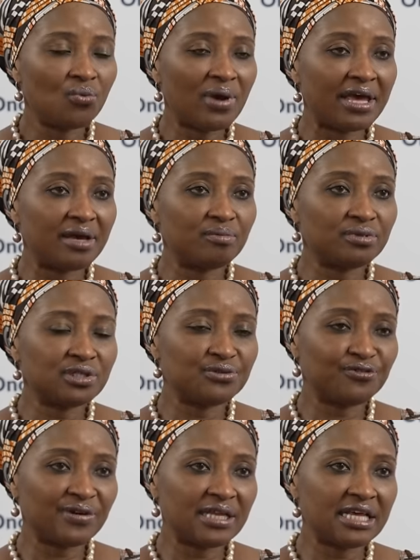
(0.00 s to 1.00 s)
we're able to
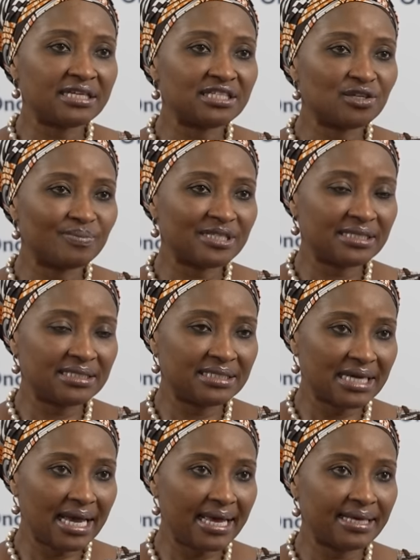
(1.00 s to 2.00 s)
further
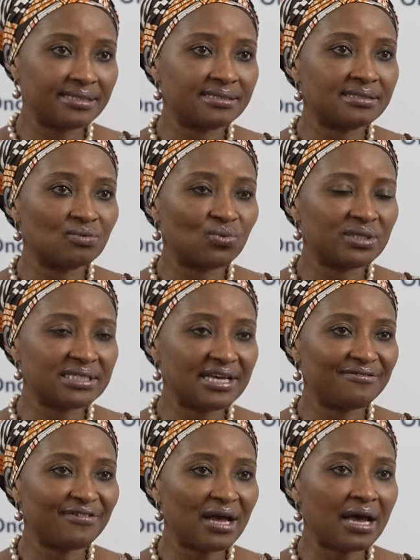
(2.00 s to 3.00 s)
subsidize
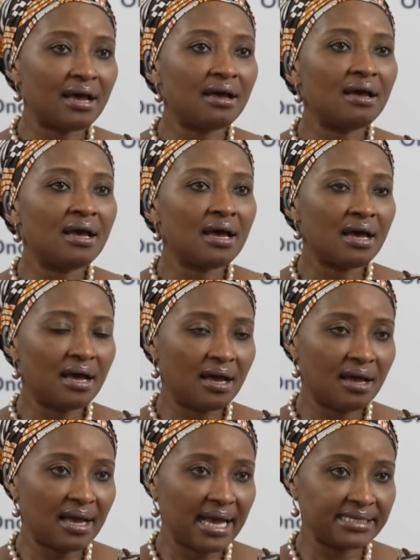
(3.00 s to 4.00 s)
whatever uh,
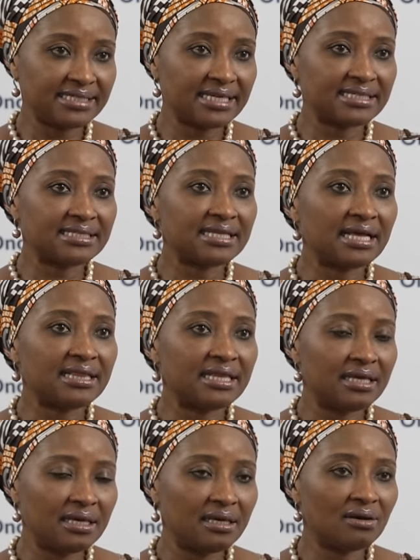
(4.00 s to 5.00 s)
assets that
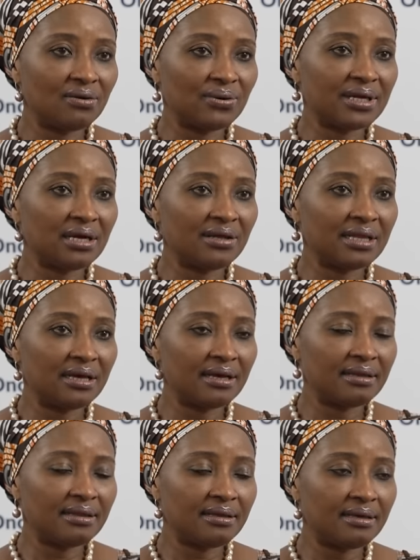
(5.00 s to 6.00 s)
the, uh,
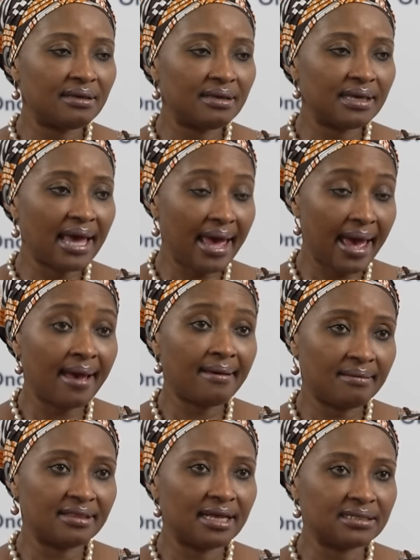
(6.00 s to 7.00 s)
uh, the
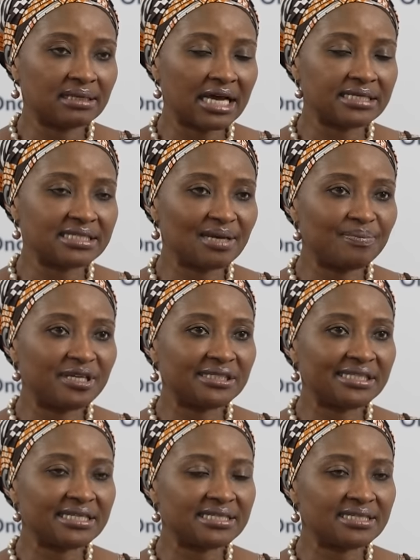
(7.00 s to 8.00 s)
care that cancer
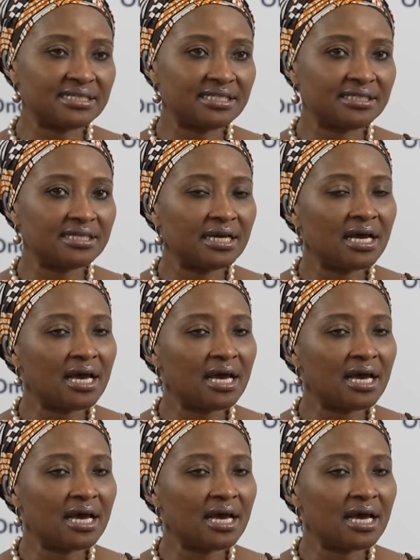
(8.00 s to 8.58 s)
patients need.